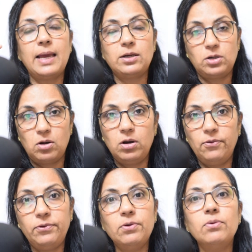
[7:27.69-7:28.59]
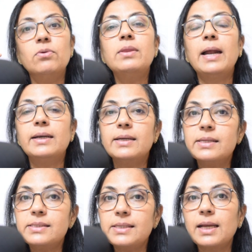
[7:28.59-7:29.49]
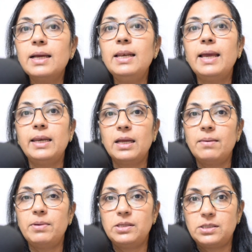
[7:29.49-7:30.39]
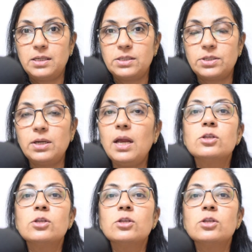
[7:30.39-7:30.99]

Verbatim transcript: that all of you know that it is single line comment entry.